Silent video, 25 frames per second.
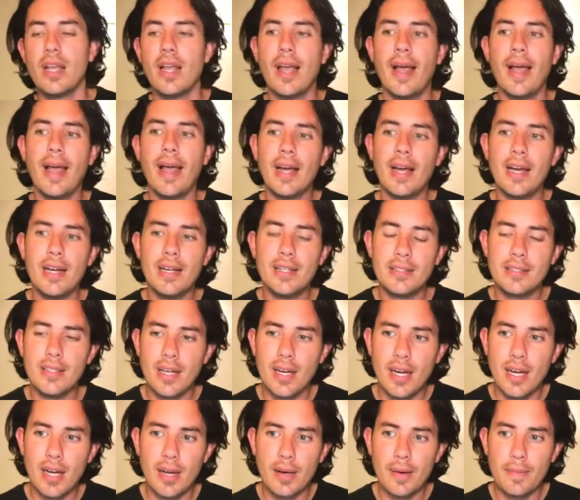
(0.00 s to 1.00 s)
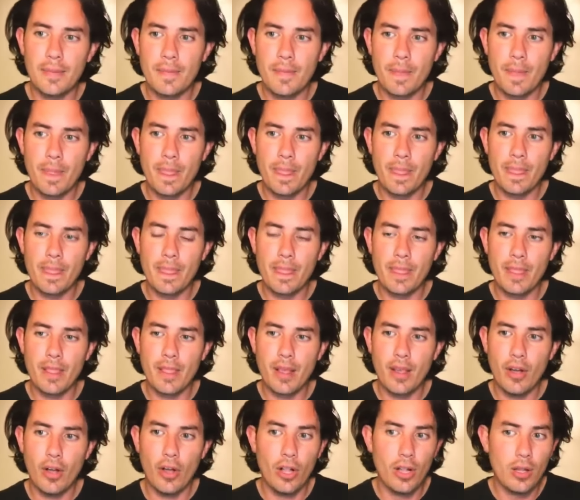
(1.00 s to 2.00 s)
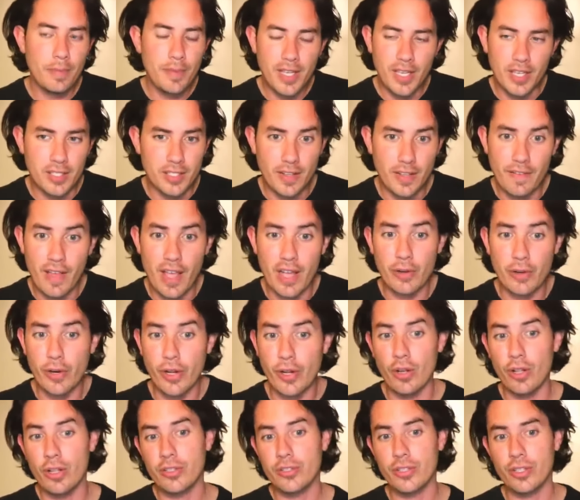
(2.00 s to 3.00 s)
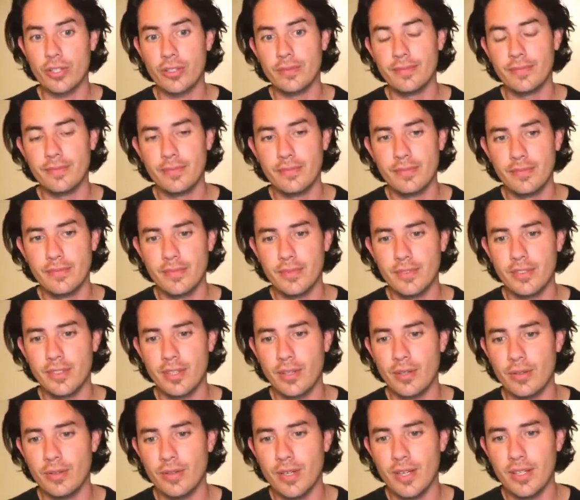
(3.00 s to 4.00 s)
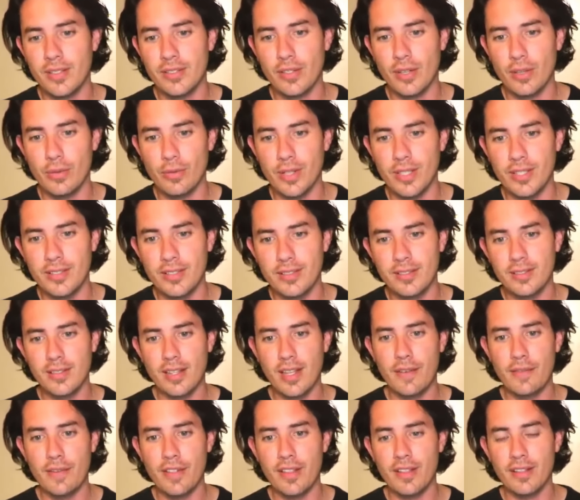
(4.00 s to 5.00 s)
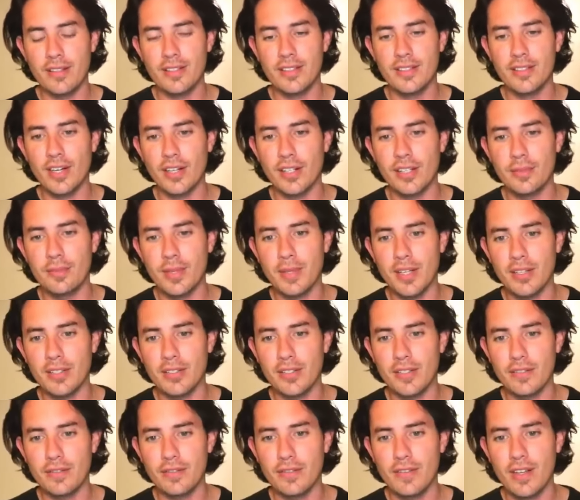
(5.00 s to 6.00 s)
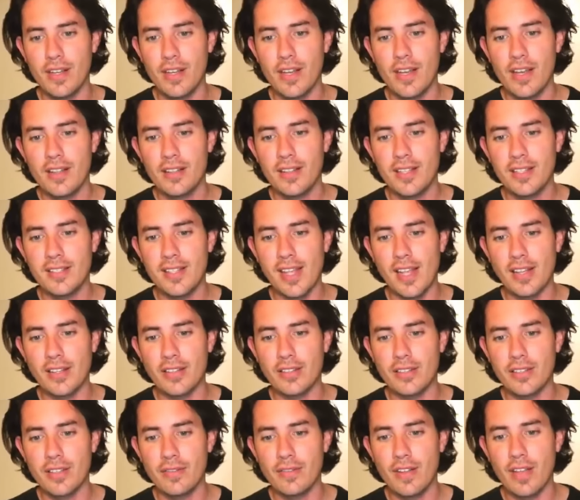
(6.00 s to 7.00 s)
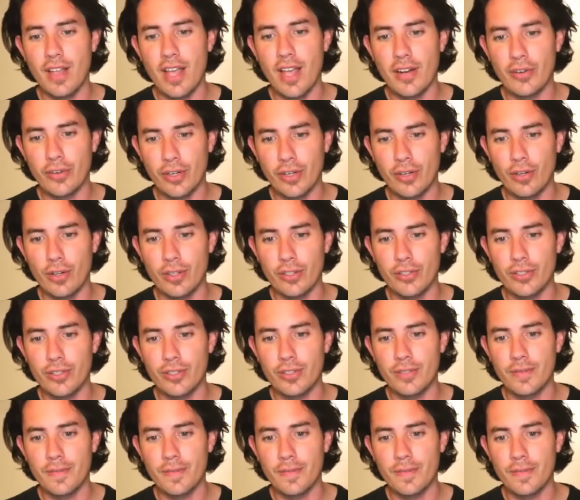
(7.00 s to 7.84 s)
and um, all because of agriculture. So as always, everything started because of the cycles of agriculture.